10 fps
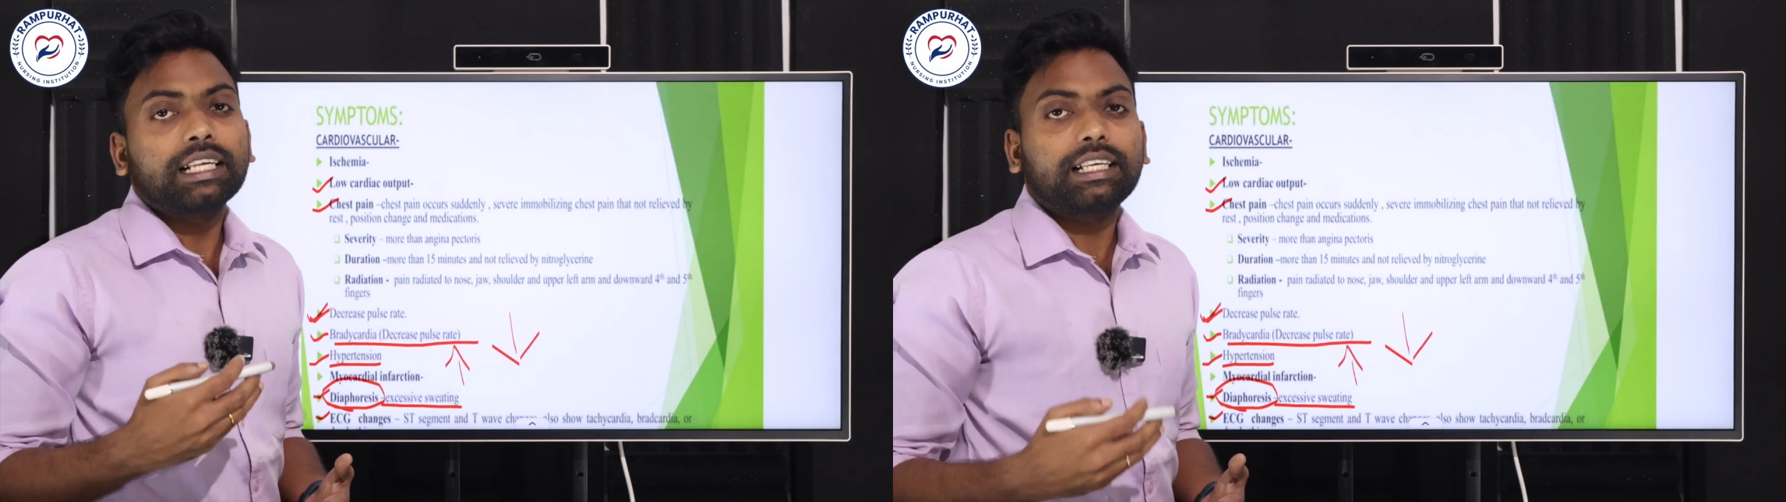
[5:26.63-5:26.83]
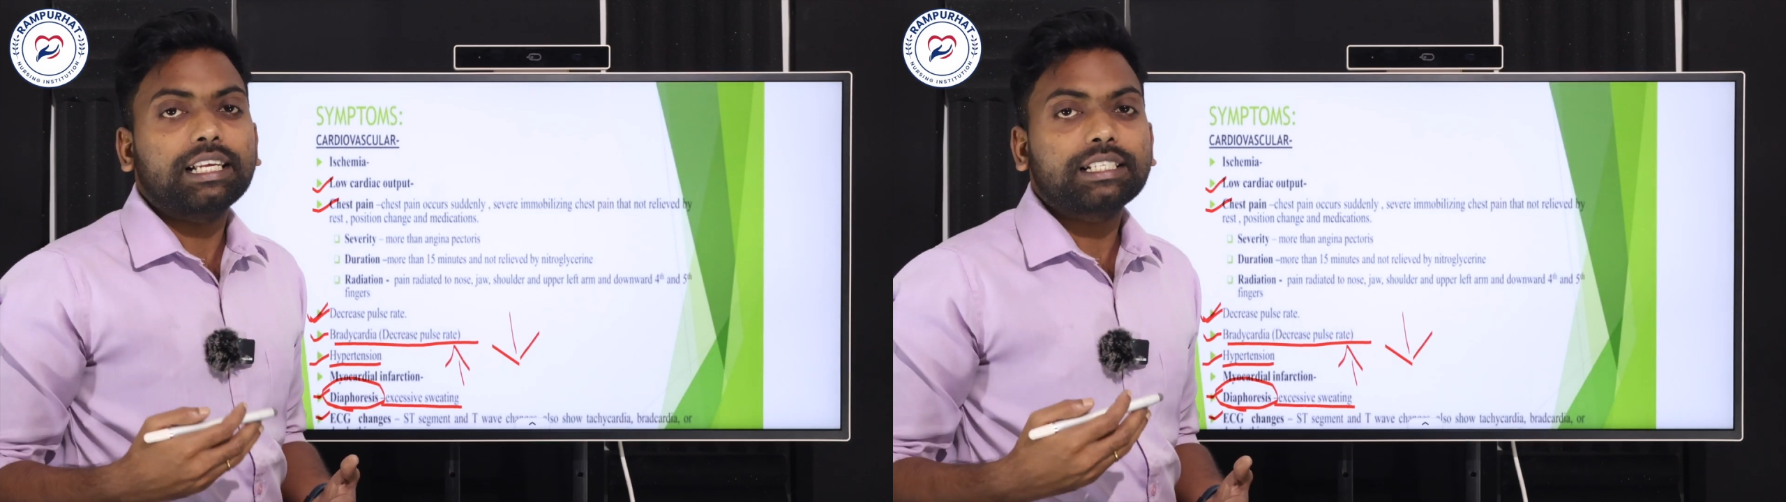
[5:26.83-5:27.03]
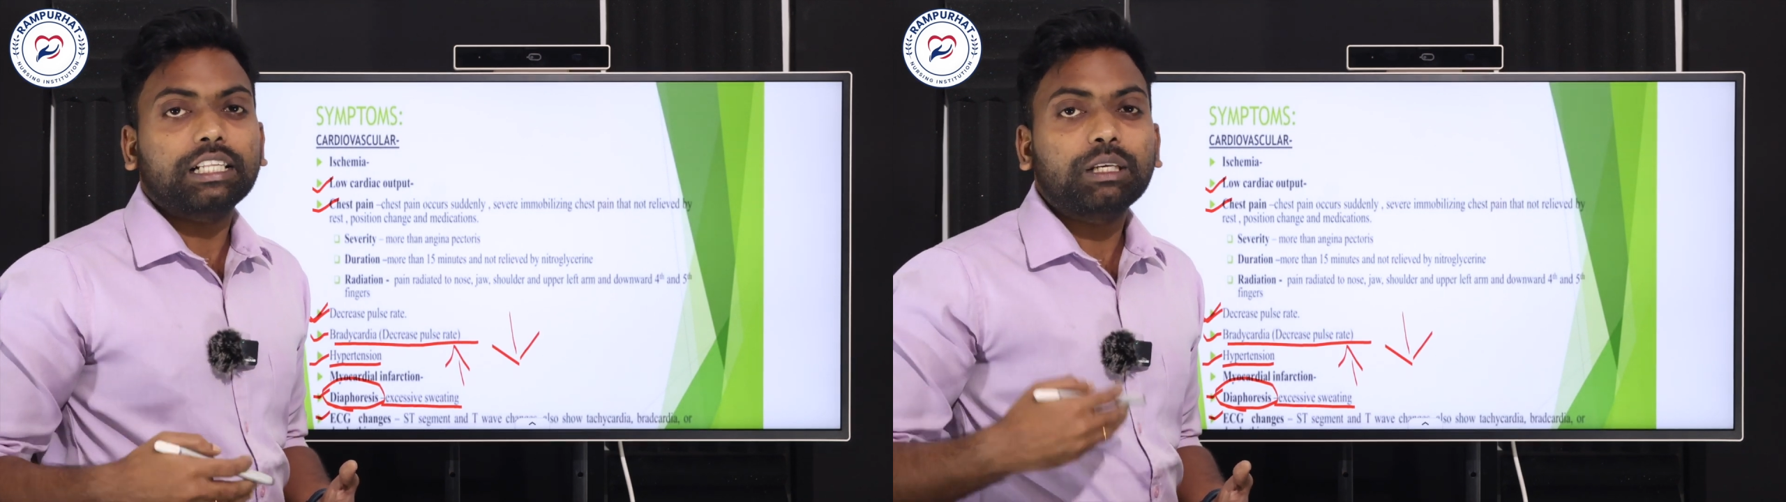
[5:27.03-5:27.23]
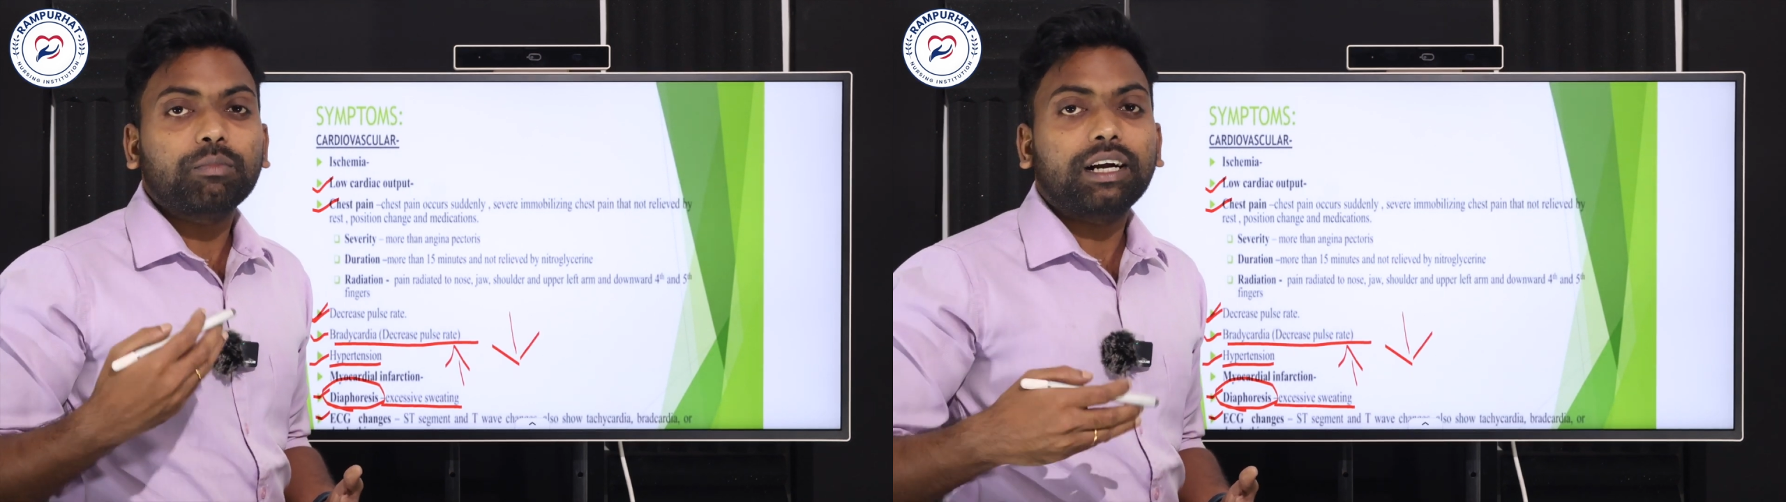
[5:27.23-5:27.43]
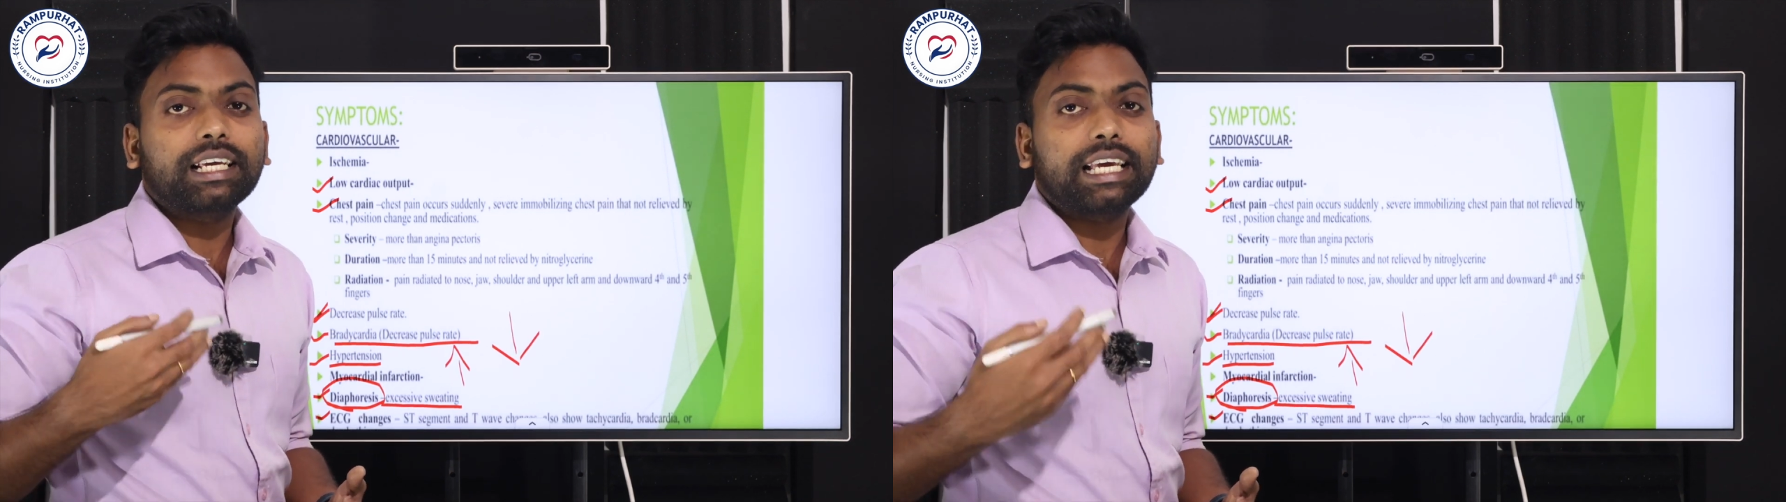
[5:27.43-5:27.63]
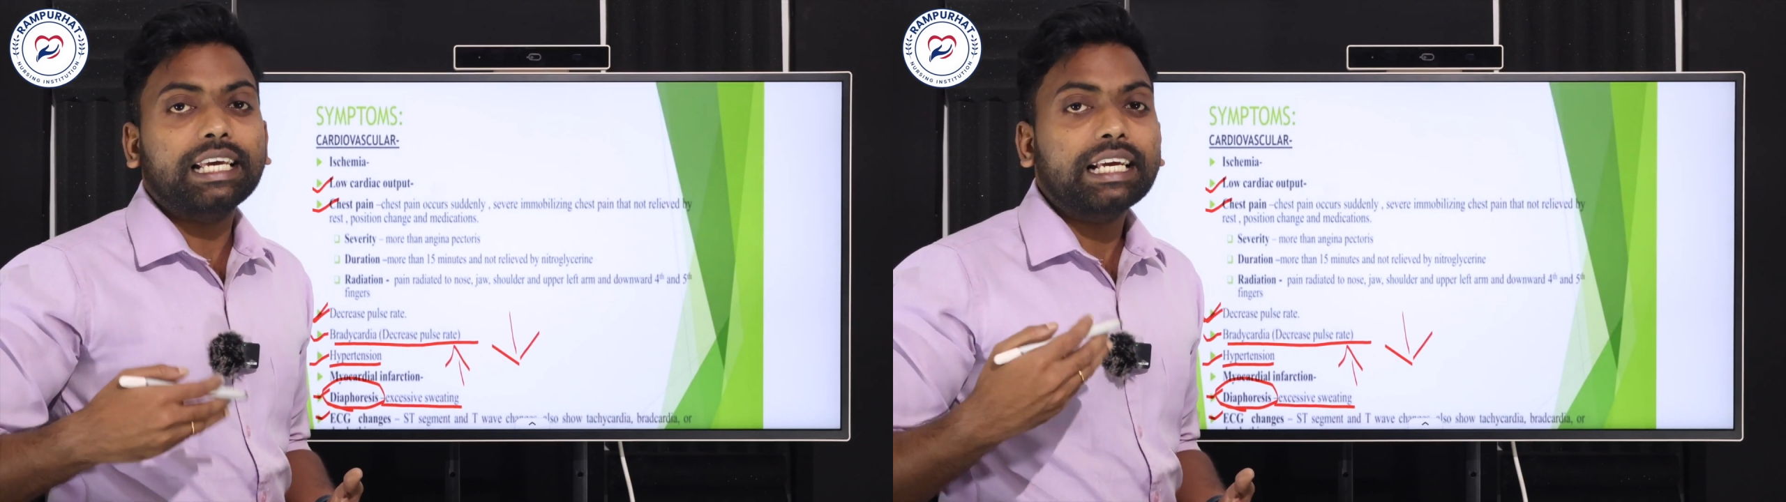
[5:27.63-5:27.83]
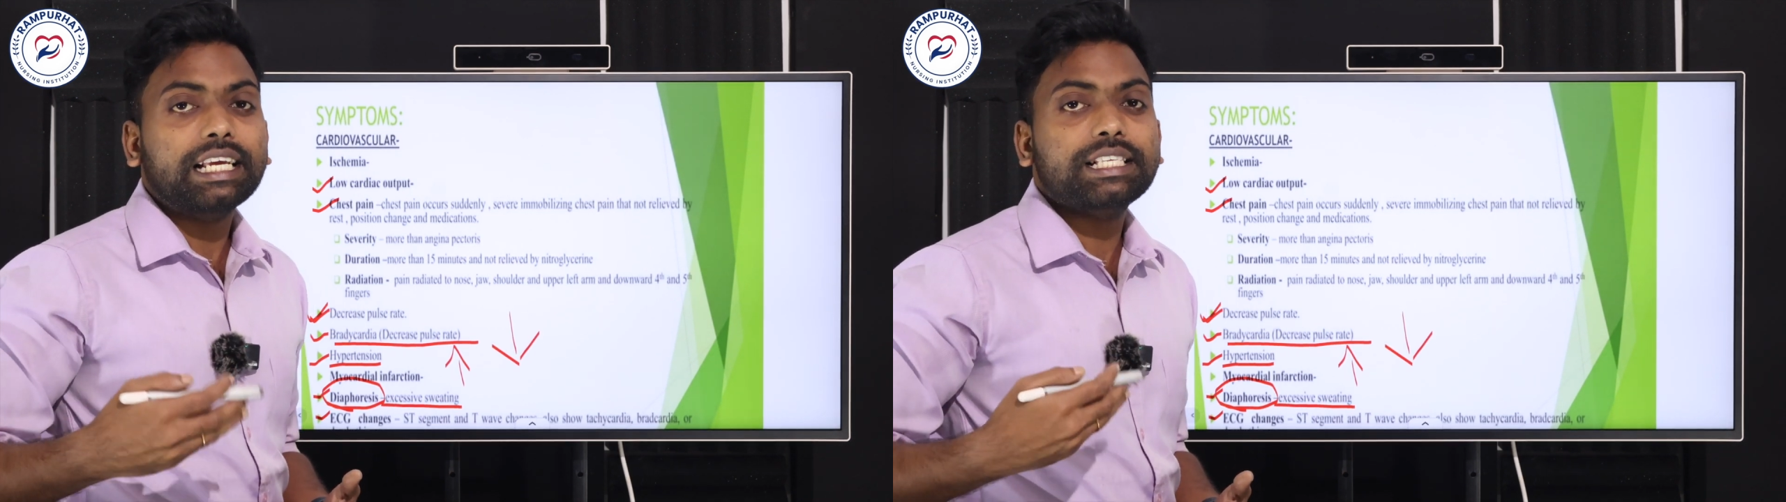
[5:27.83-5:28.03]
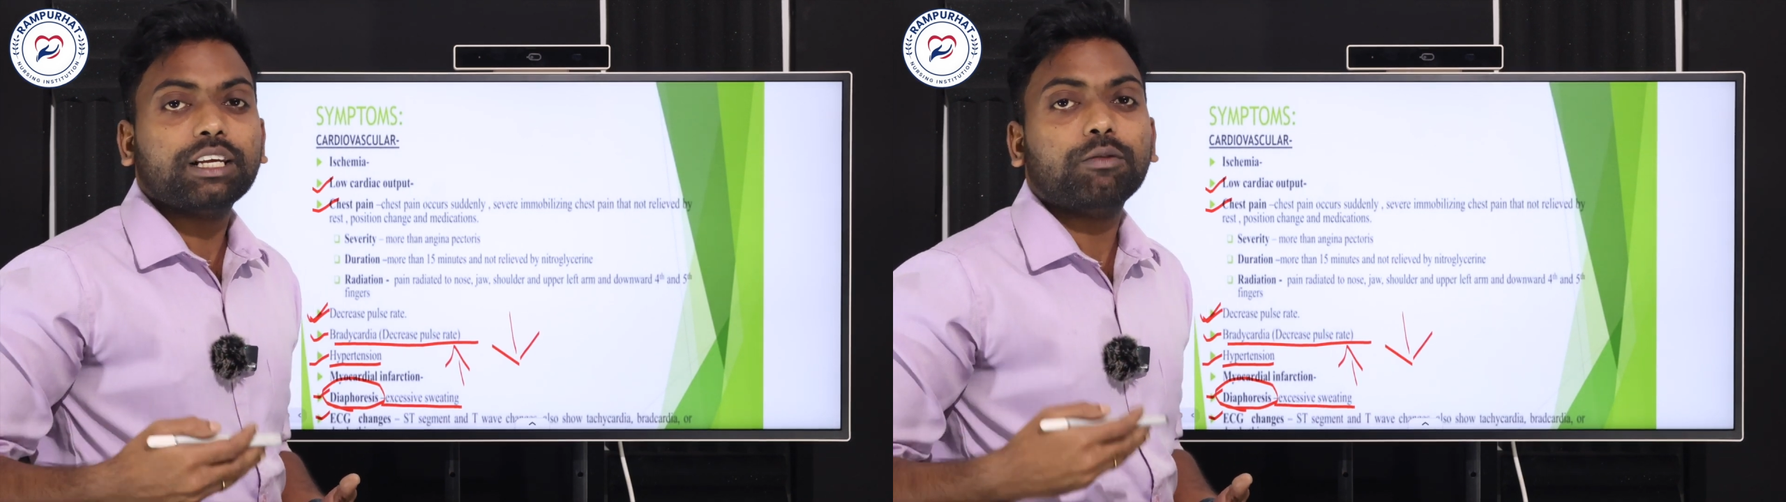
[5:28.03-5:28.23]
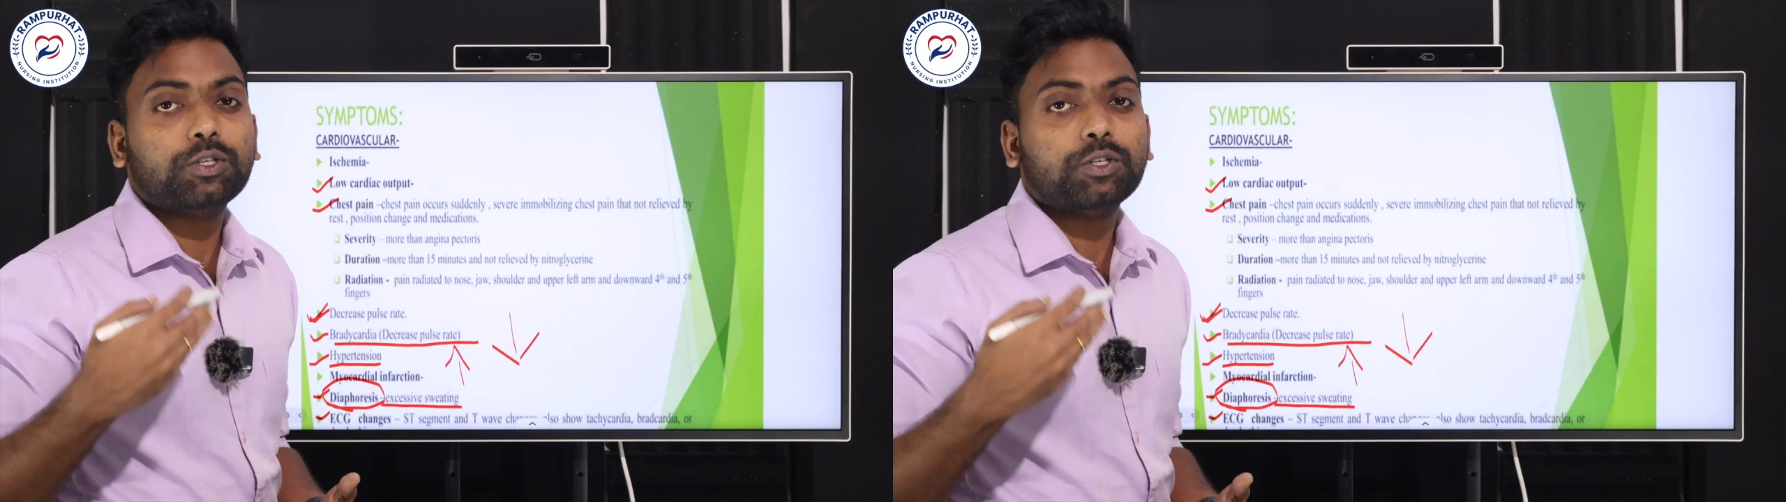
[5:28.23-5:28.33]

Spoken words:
that is nothing but increasing of